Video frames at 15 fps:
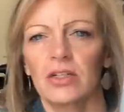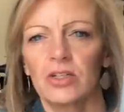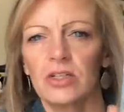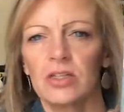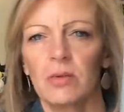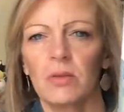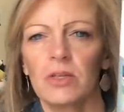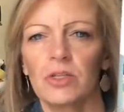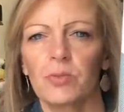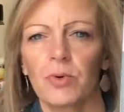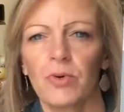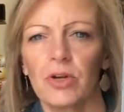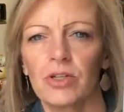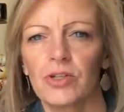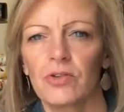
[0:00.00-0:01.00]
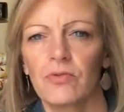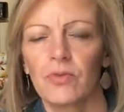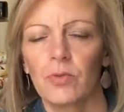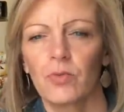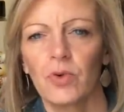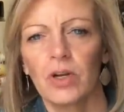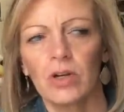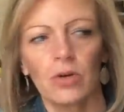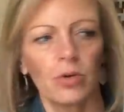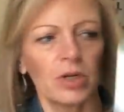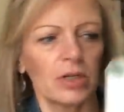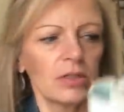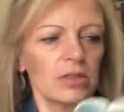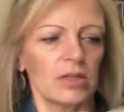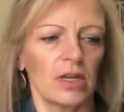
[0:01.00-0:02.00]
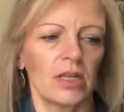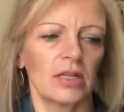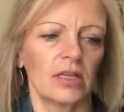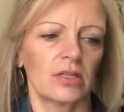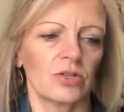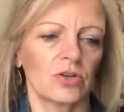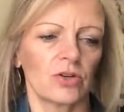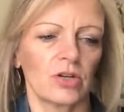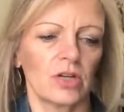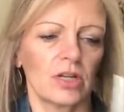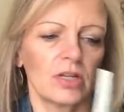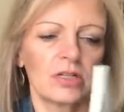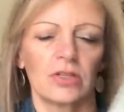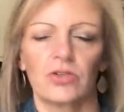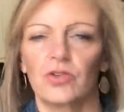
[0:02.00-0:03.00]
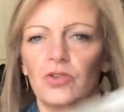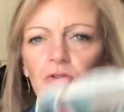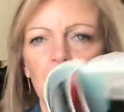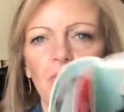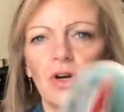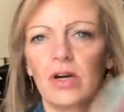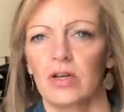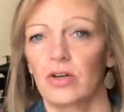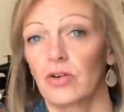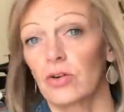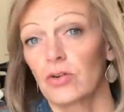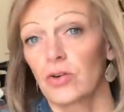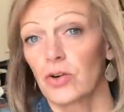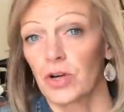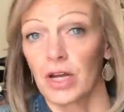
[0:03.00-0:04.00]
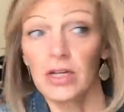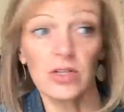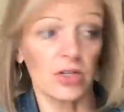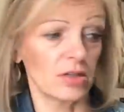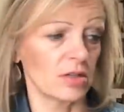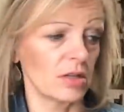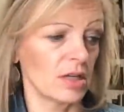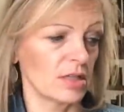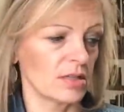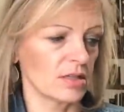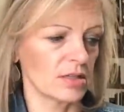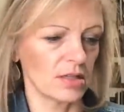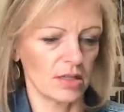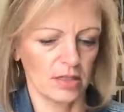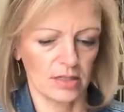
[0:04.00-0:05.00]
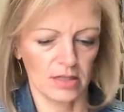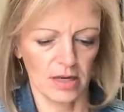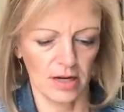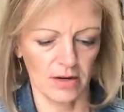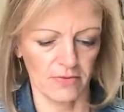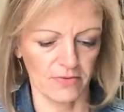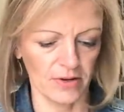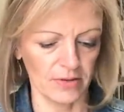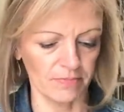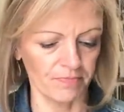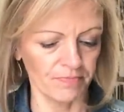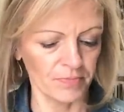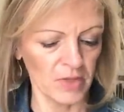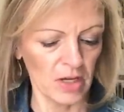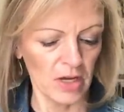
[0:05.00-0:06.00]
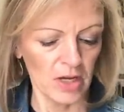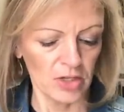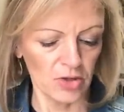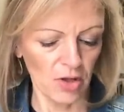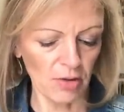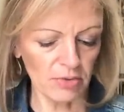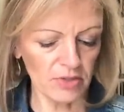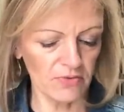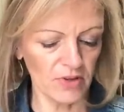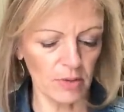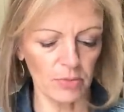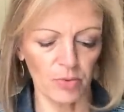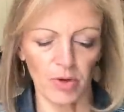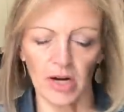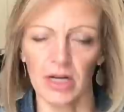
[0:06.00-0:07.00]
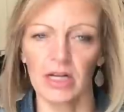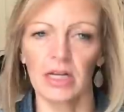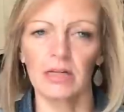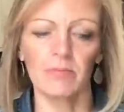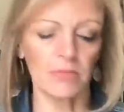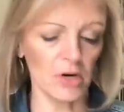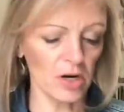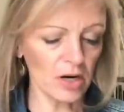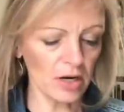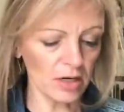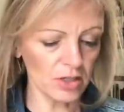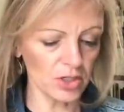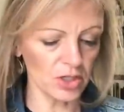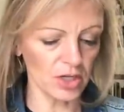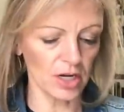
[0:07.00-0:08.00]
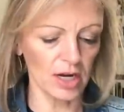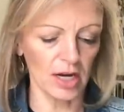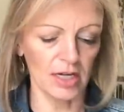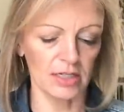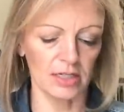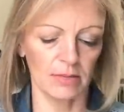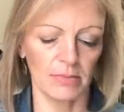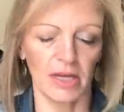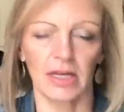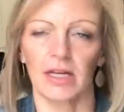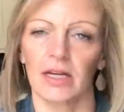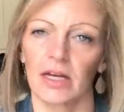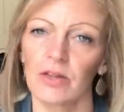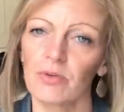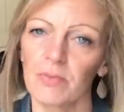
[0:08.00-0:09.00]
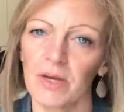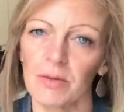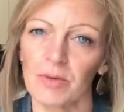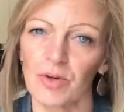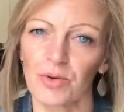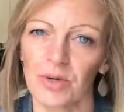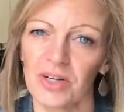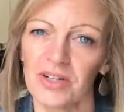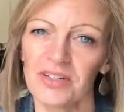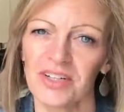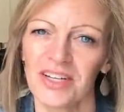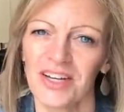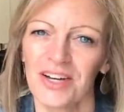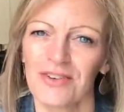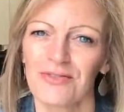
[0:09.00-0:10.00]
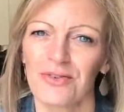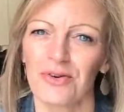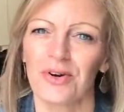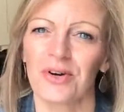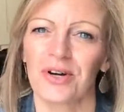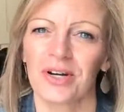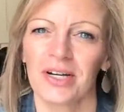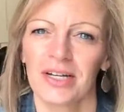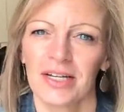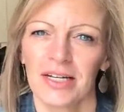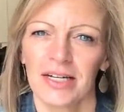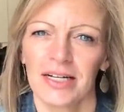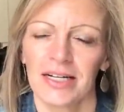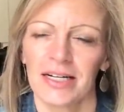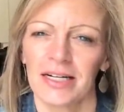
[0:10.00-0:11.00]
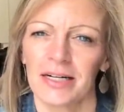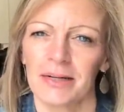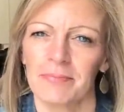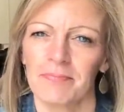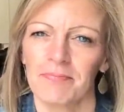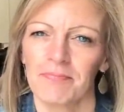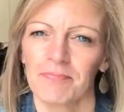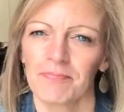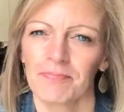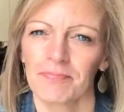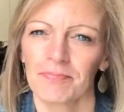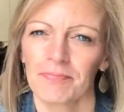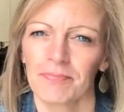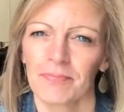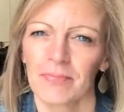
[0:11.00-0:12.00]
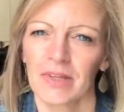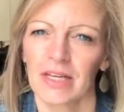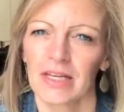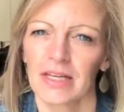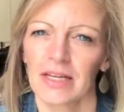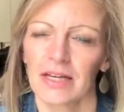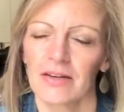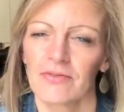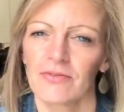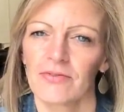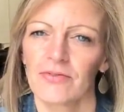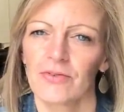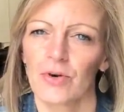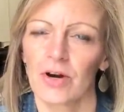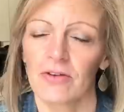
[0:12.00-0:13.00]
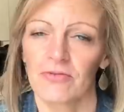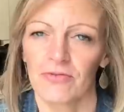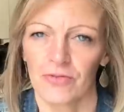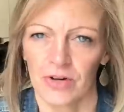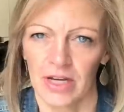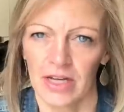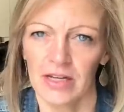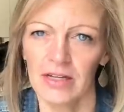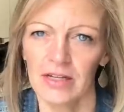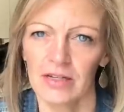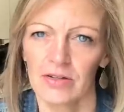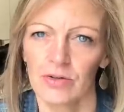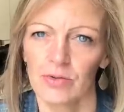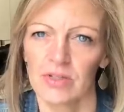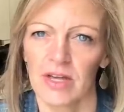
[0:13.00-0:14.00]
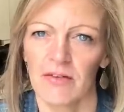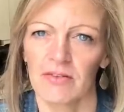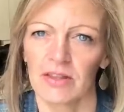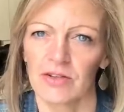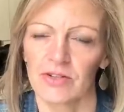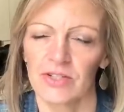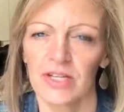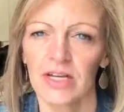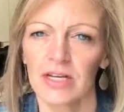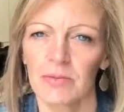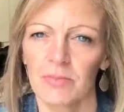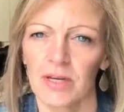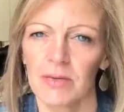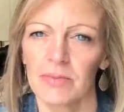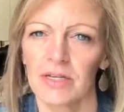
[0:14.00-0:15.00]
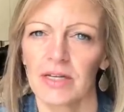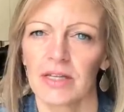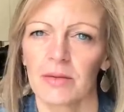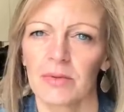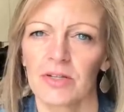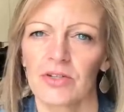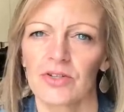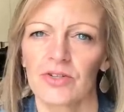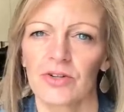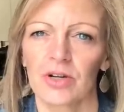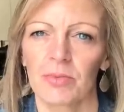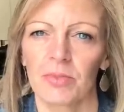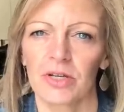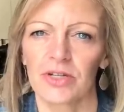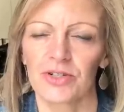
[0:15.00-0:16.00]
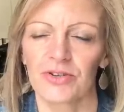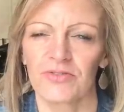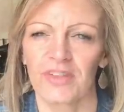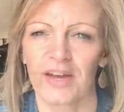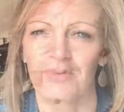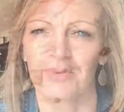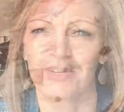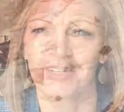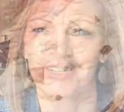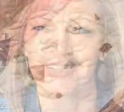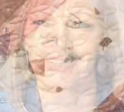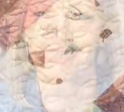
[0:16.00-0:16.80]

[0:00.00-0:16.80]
just some inspiration from one quilt and then turn it into uh, your own creation. That's, that's kind of fun. So that was February. In March, I did make another baby quilt for, um, for a friend who was having their second baby. And let me insert a picture of that one here.